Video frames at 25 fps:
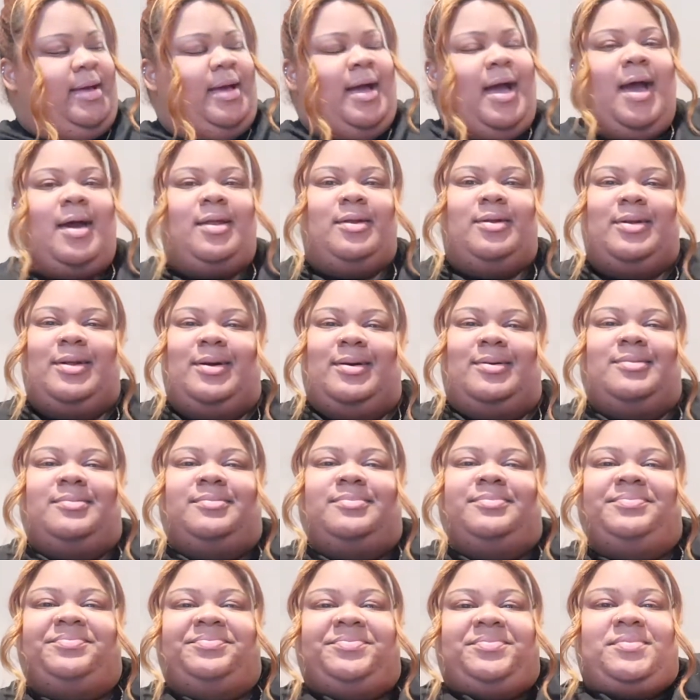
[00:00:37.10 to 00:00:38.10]
I don't know,
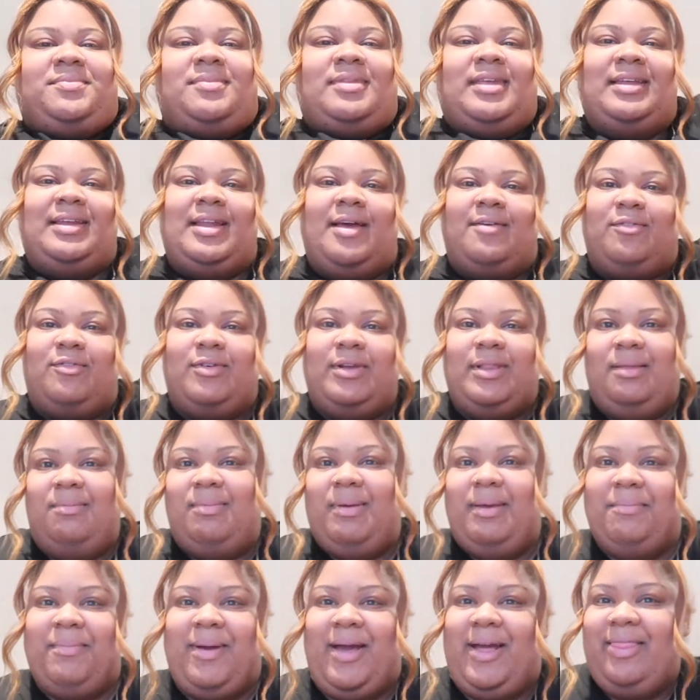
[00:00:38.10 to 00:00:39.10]
never really
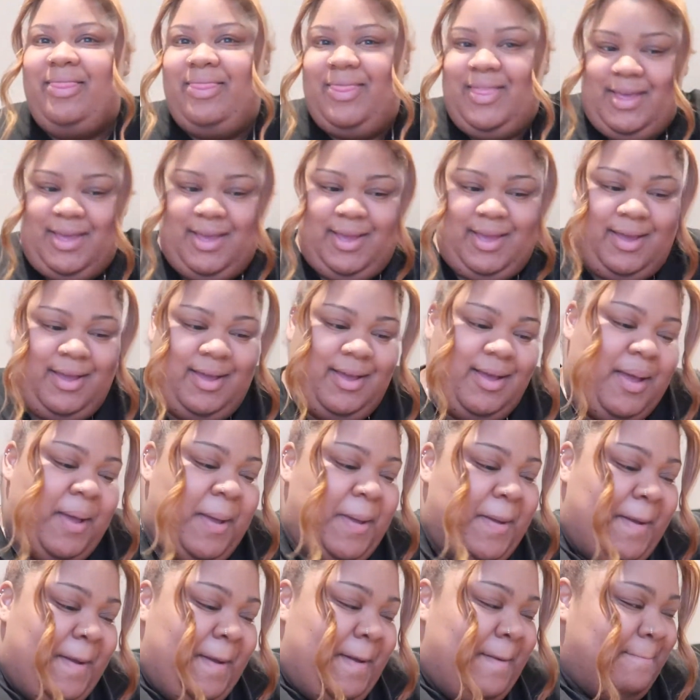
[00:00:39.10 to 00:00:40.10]
been my thing,
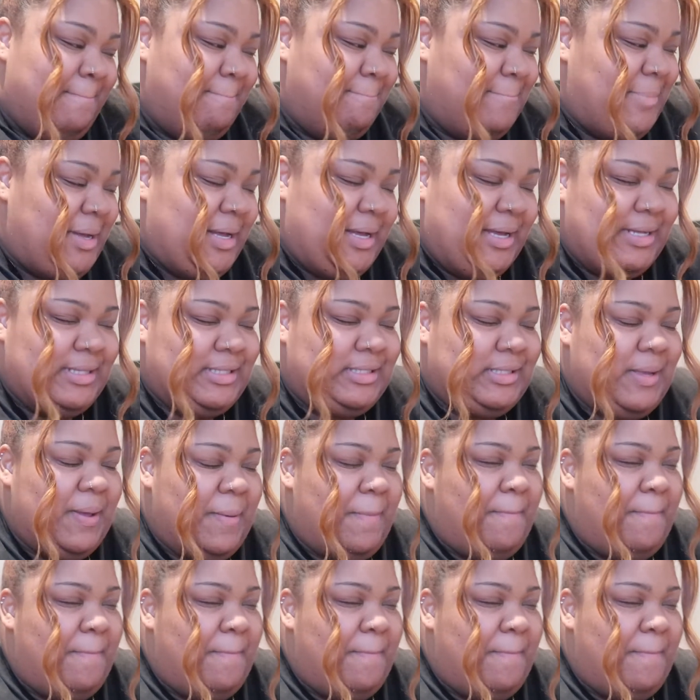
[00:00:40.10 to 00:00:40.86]
but